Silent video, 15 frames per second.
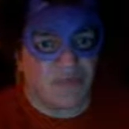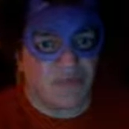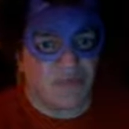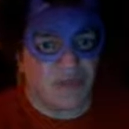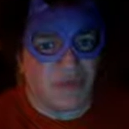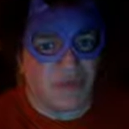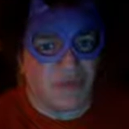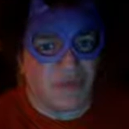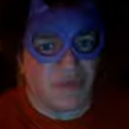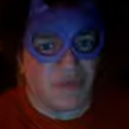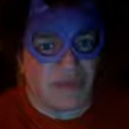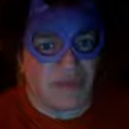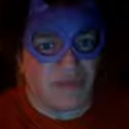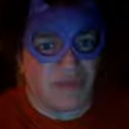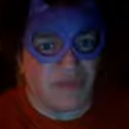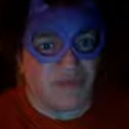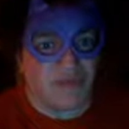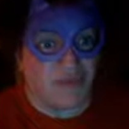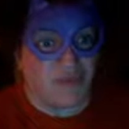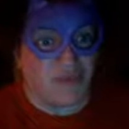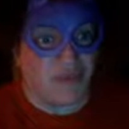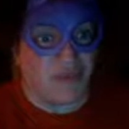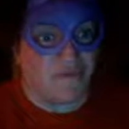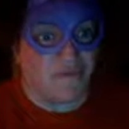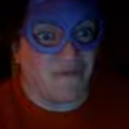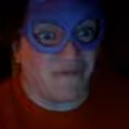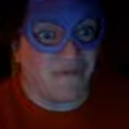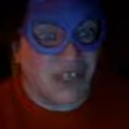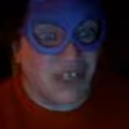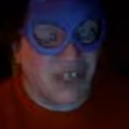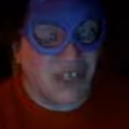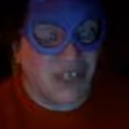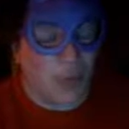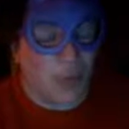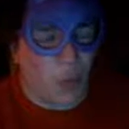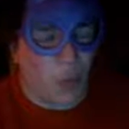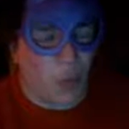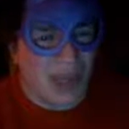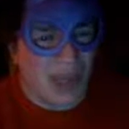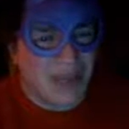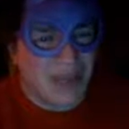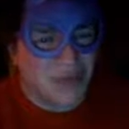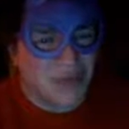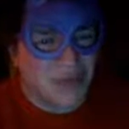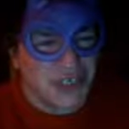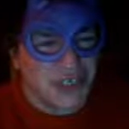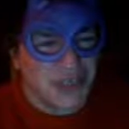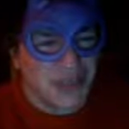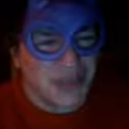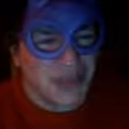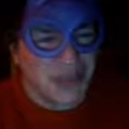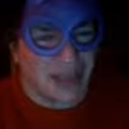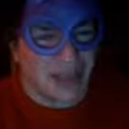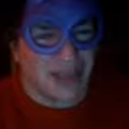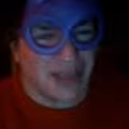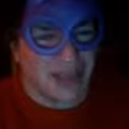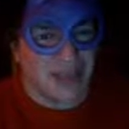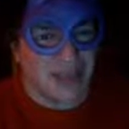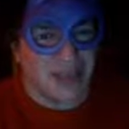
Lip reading: They've put a movie out that was unfinished. Why would you do that?